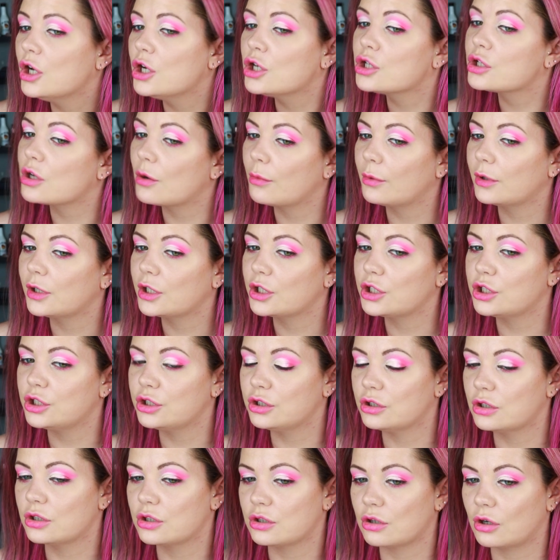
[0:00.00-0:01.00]
So I wanted to
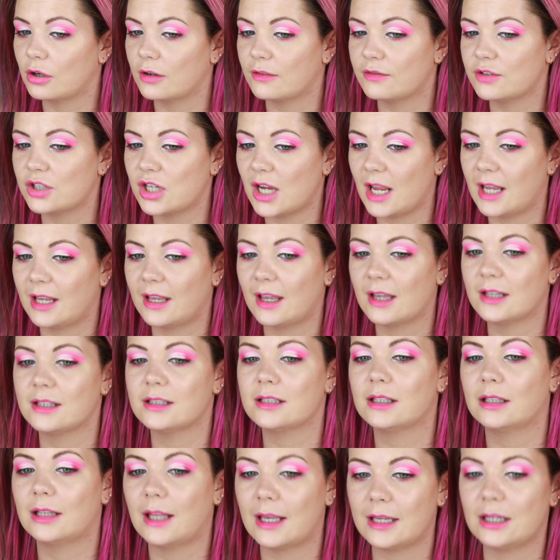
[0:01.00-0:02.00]
just sort of check in
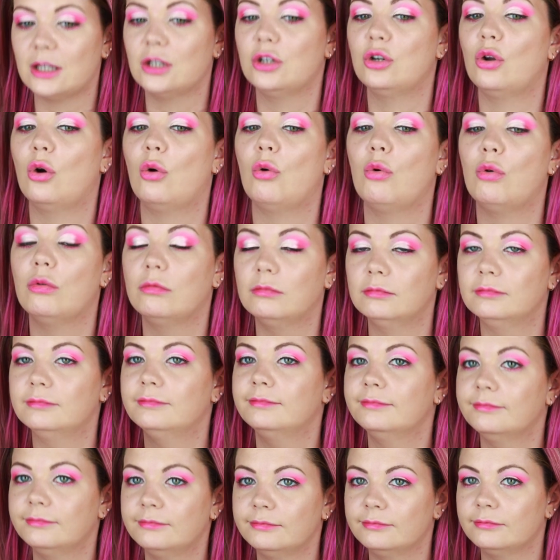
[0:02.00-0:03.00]
to let you know
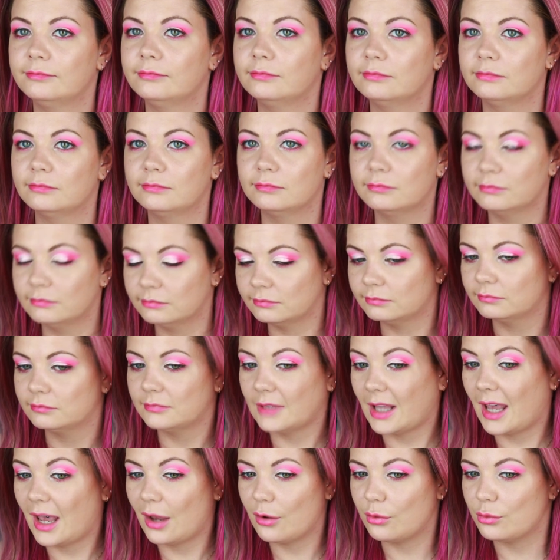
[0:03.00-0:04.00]

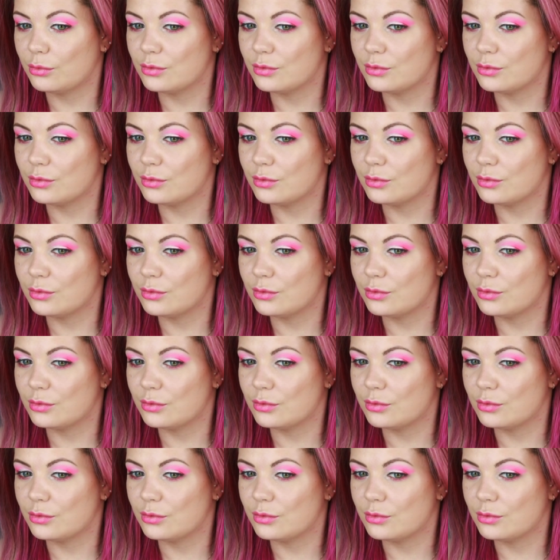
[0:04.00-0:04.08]
how